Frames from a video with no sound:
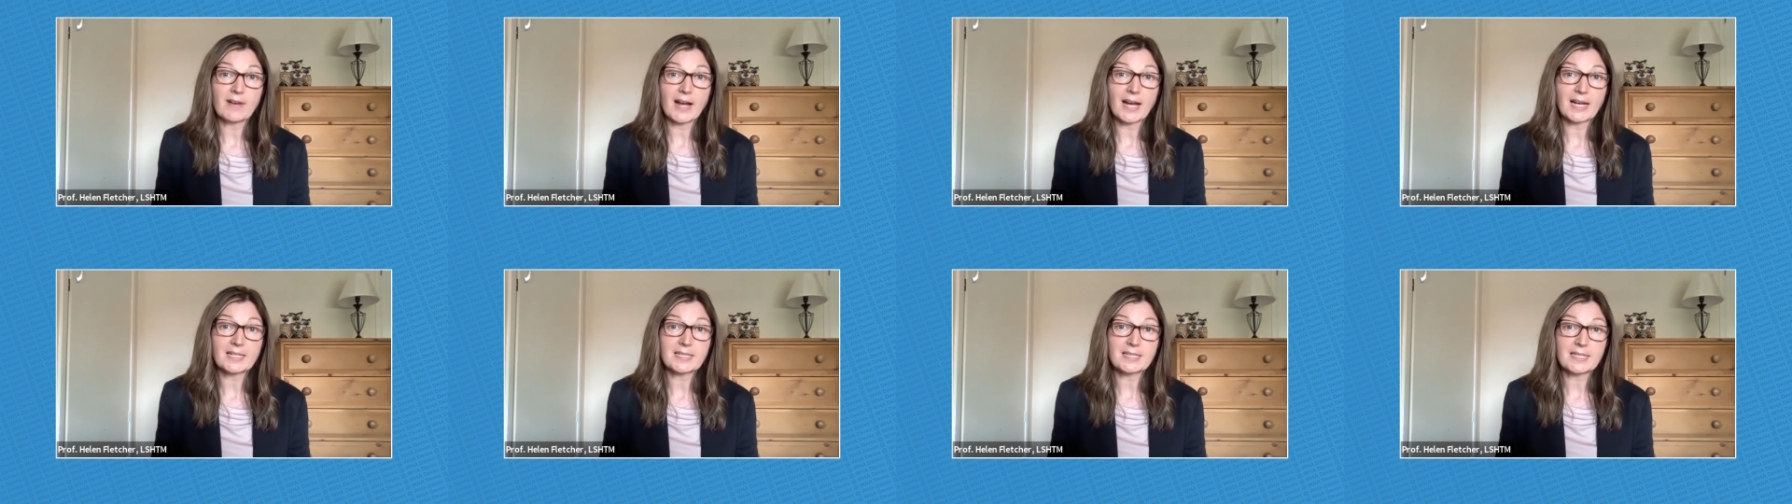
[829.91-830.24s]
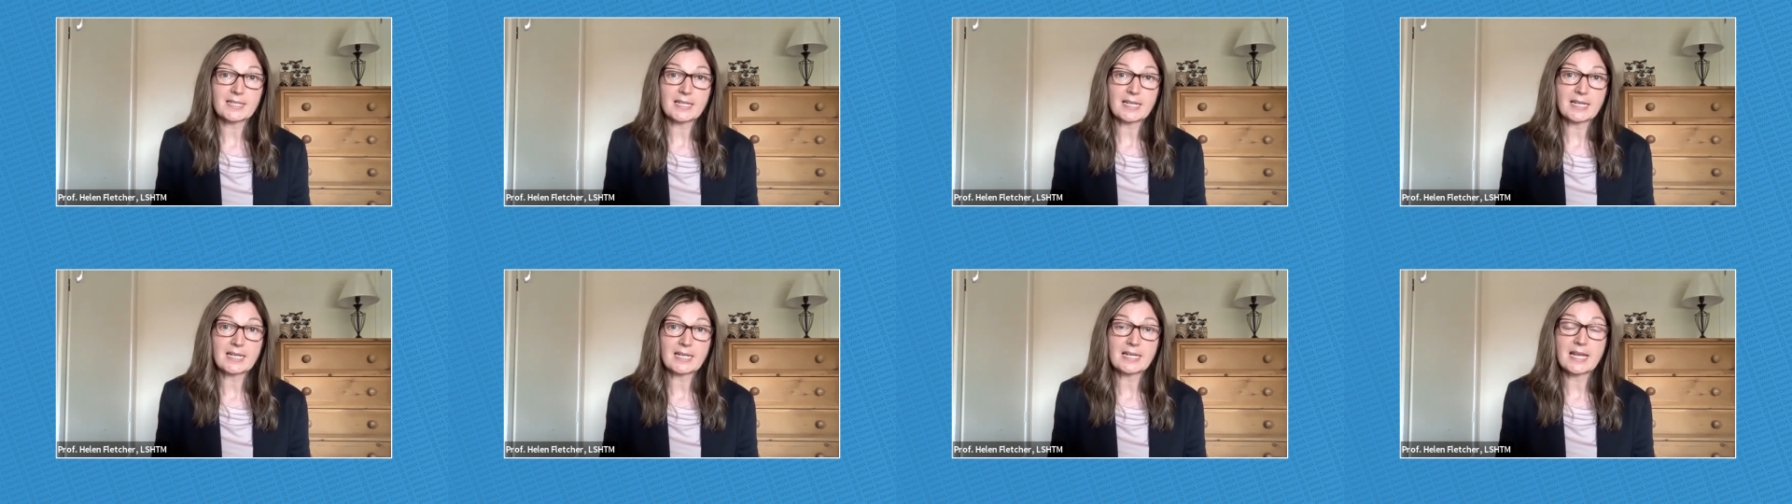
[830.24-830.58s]

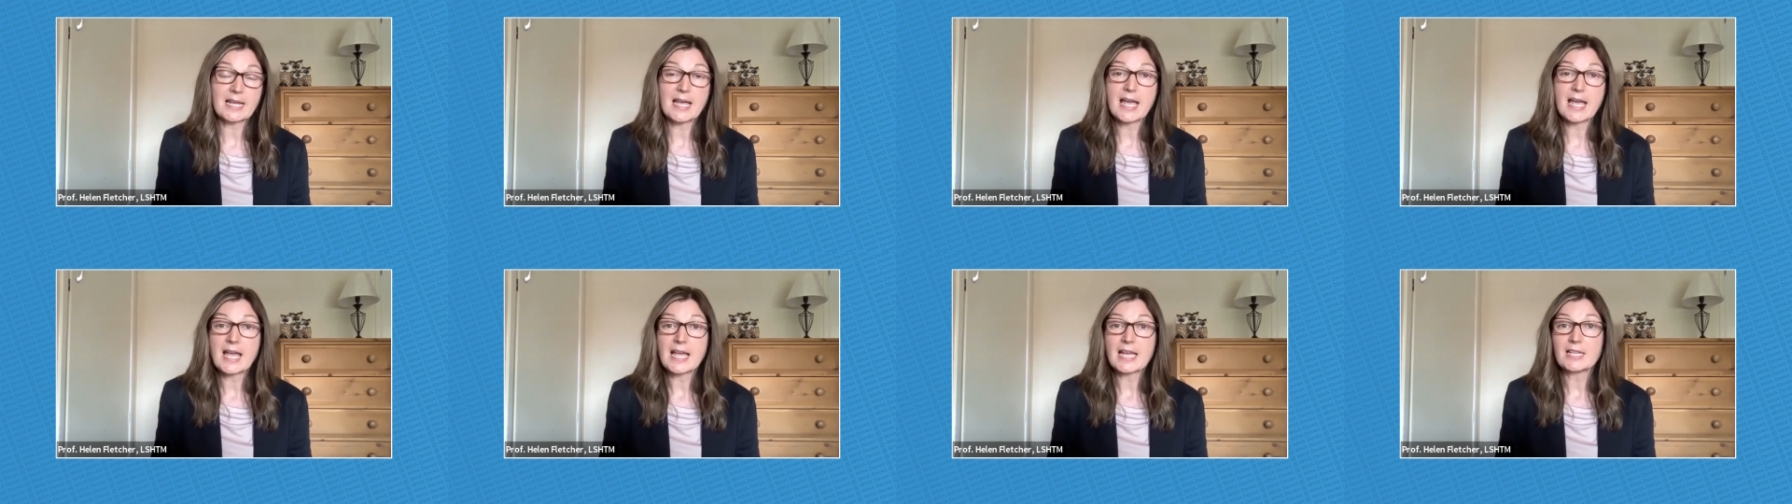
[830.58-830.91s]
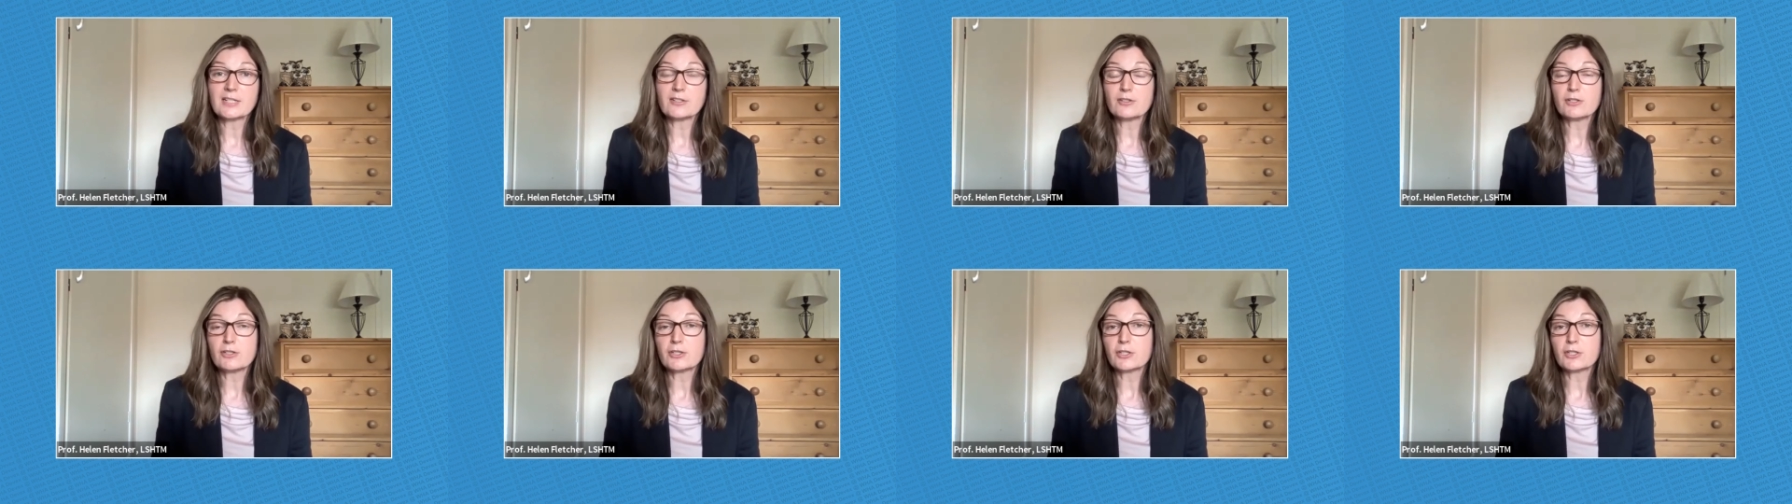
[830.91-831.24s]
vaccine
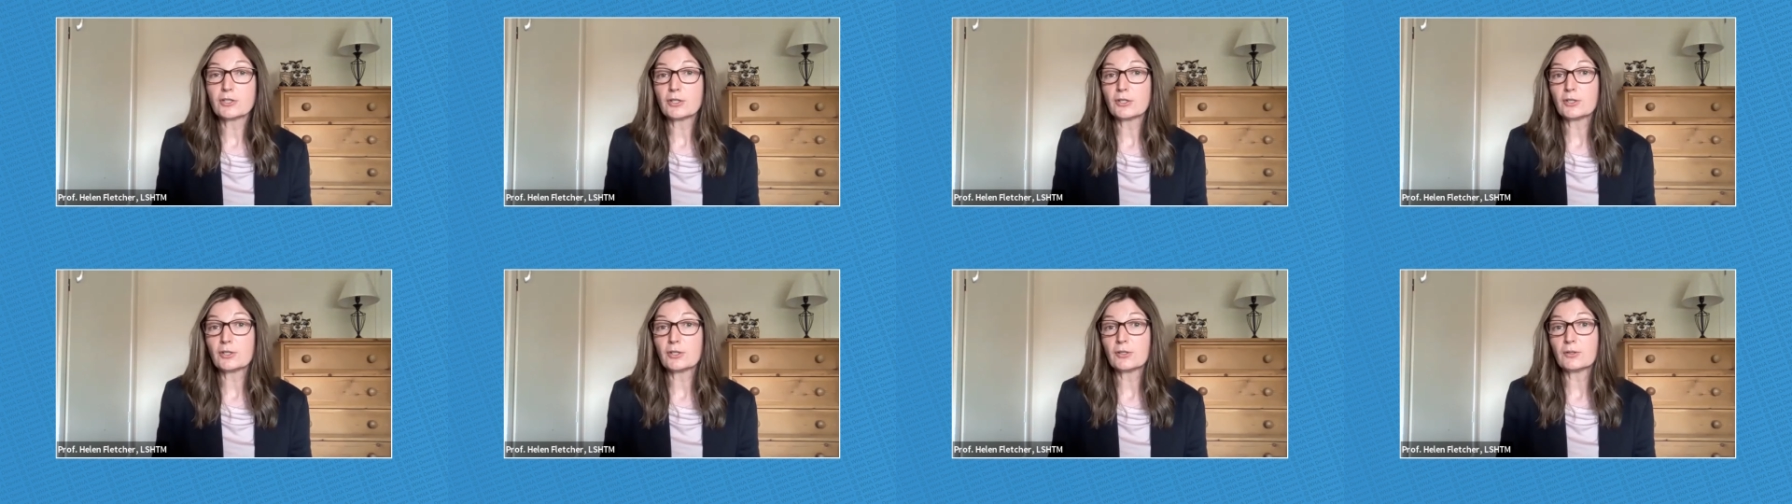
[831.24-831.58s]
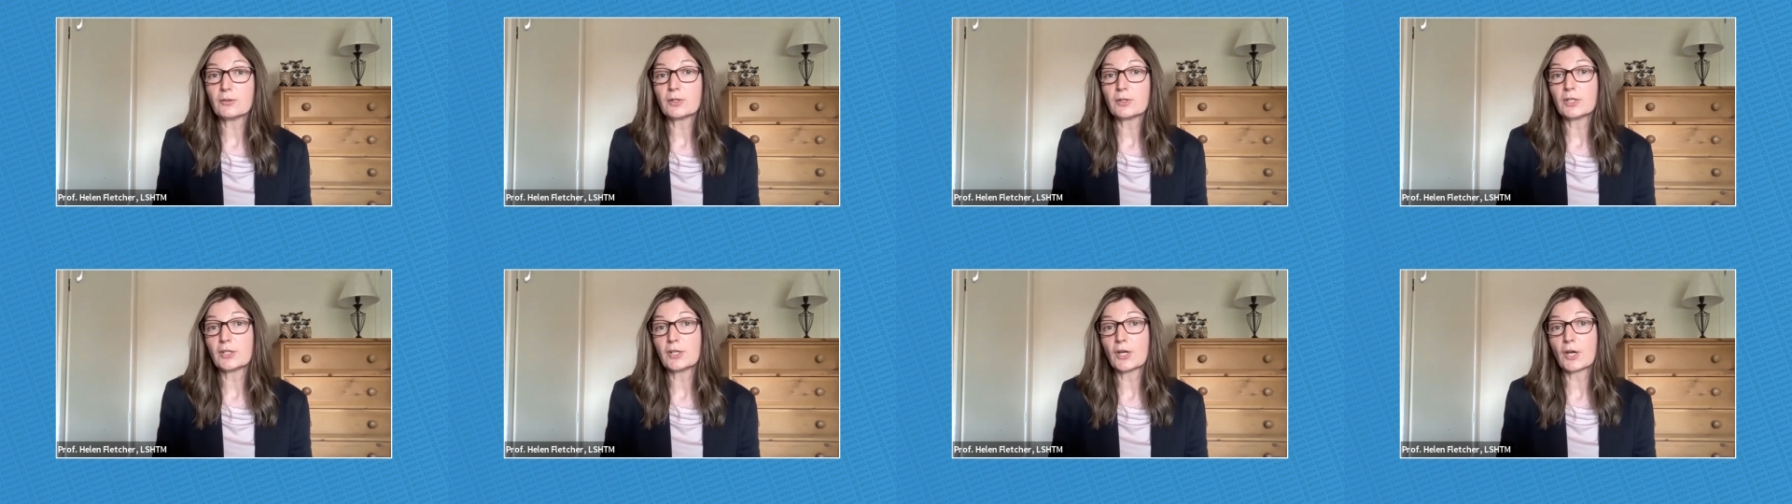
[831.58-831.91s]
into,
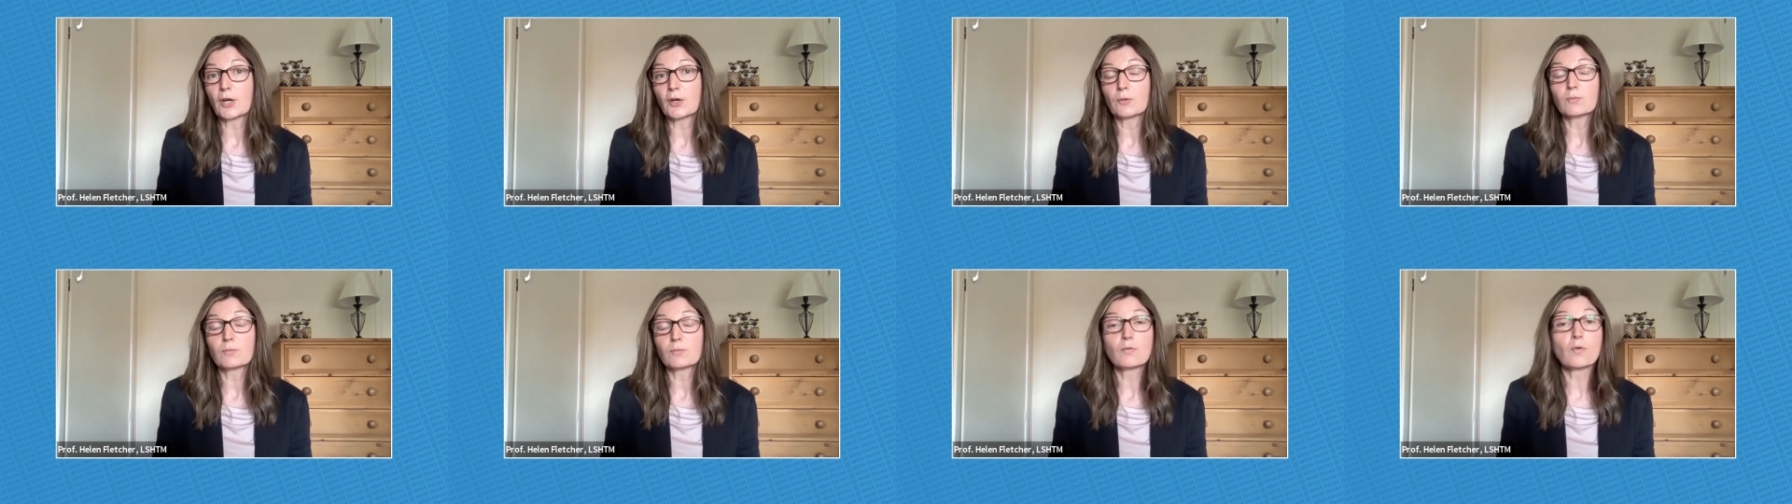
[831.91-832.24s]
you know,